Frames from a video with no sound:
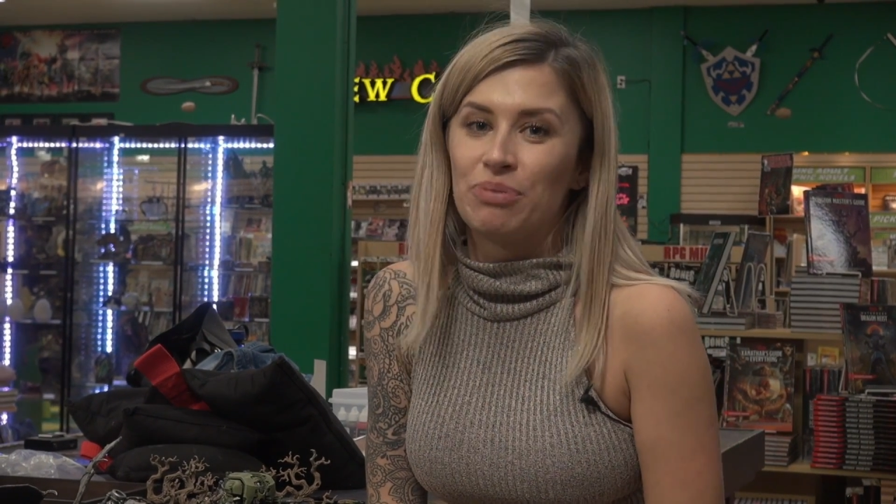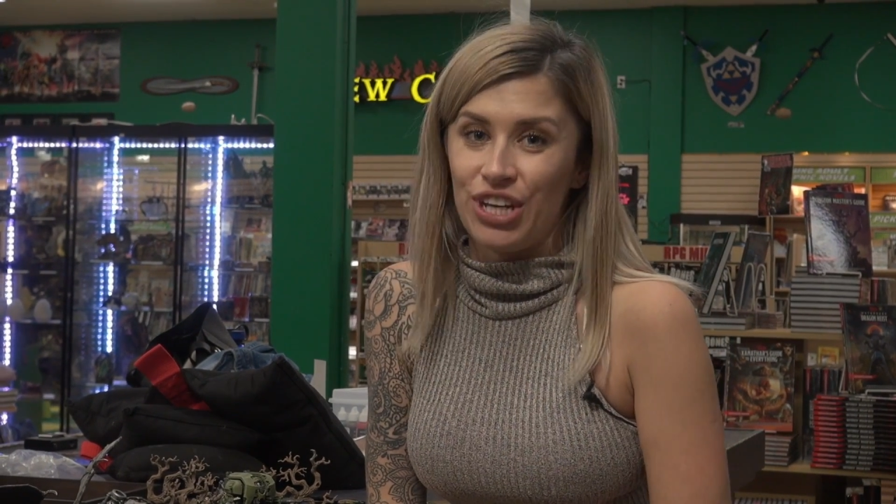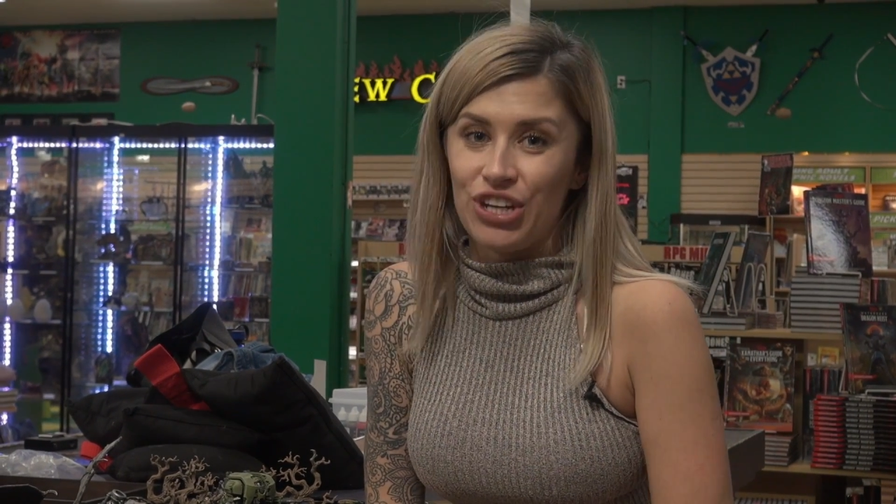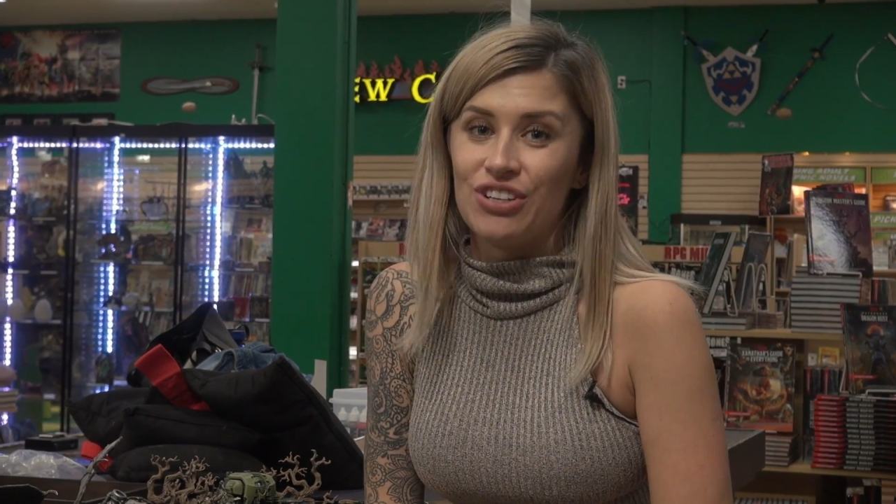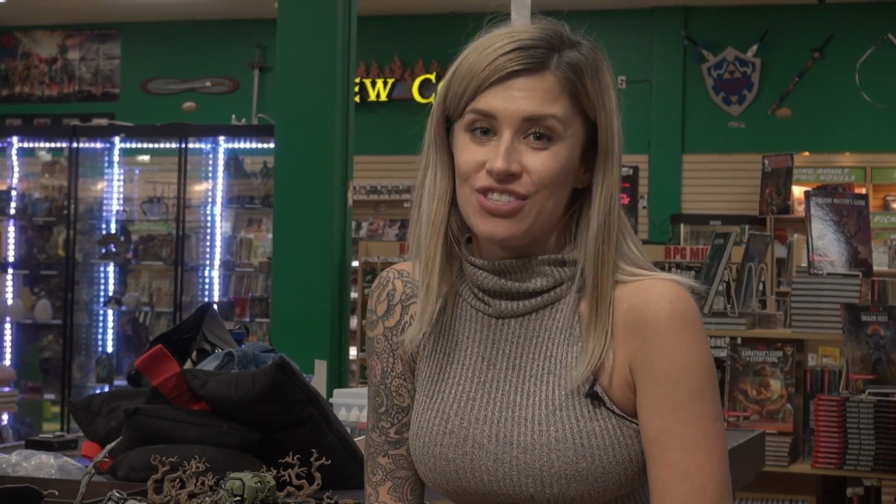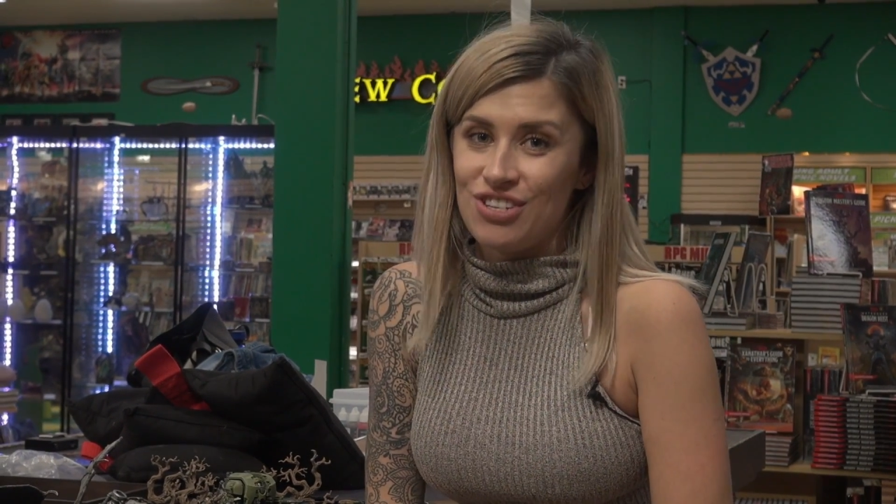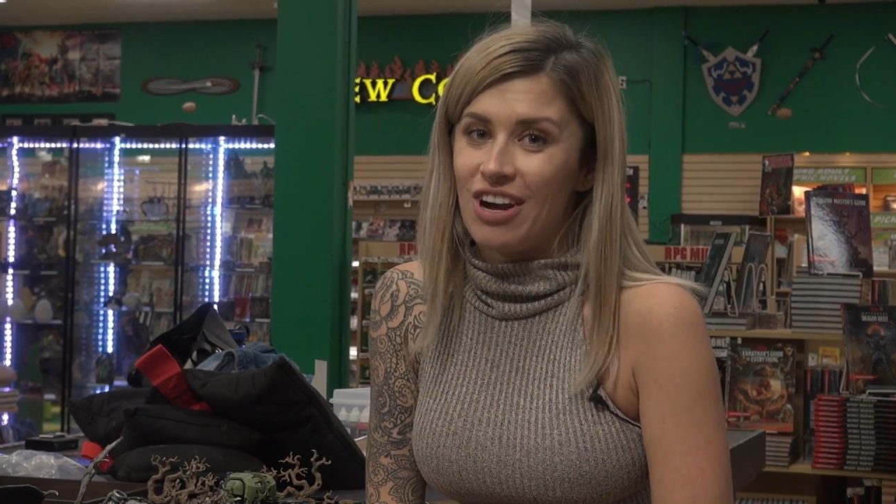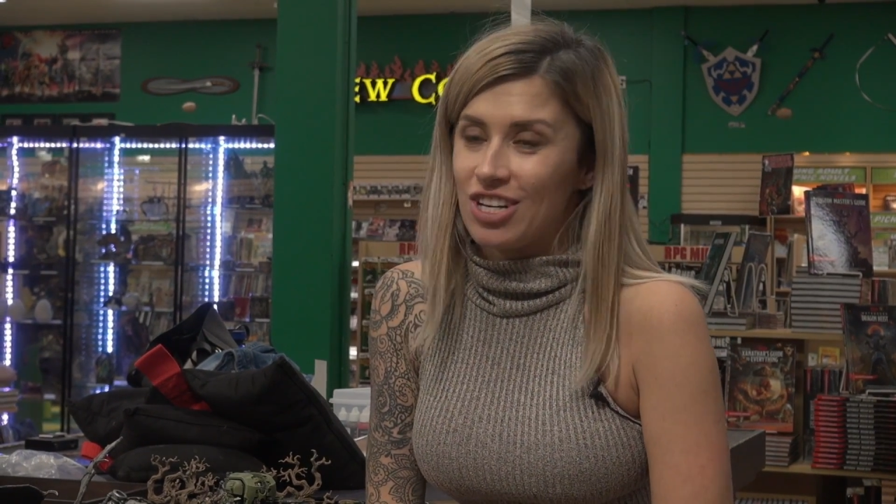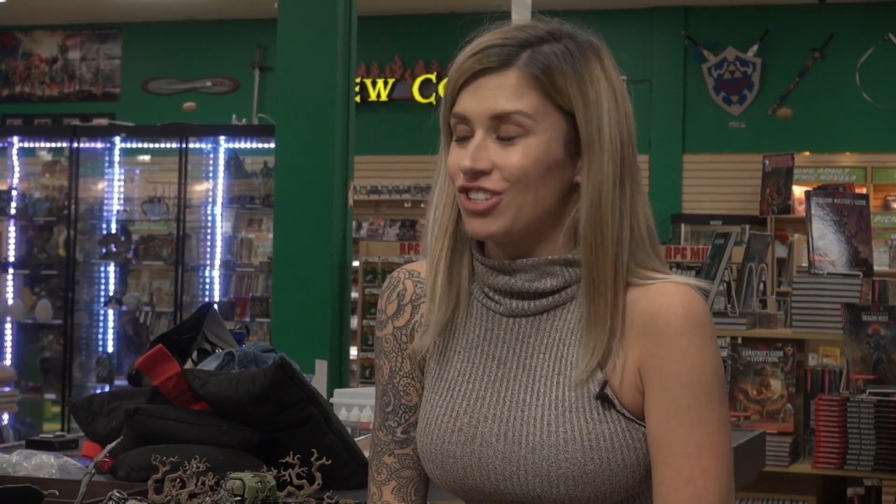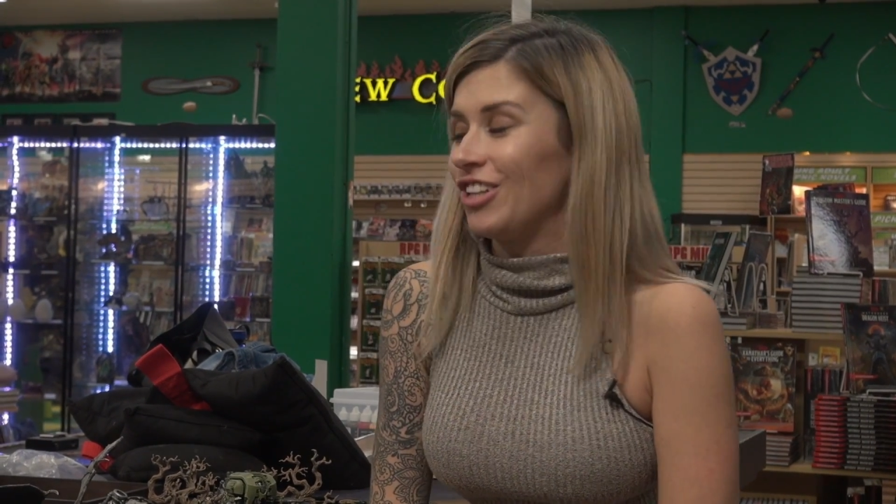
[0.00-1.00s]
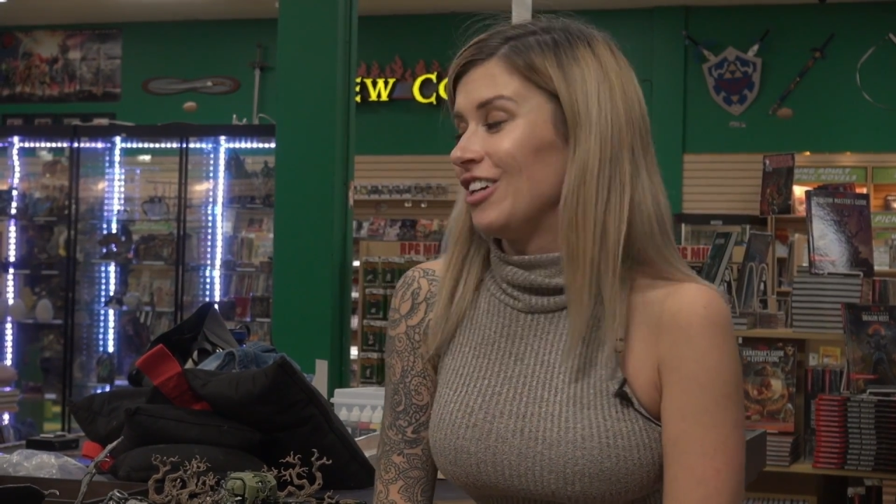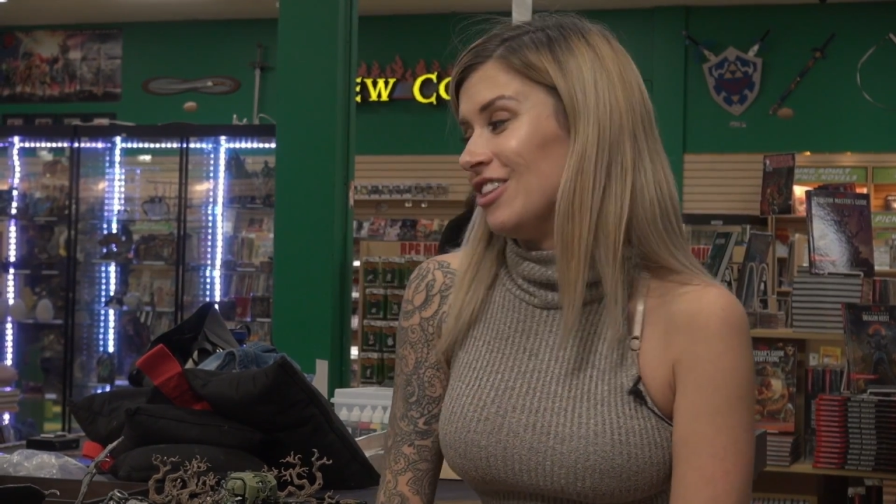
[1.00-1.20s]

pretty good too, actually.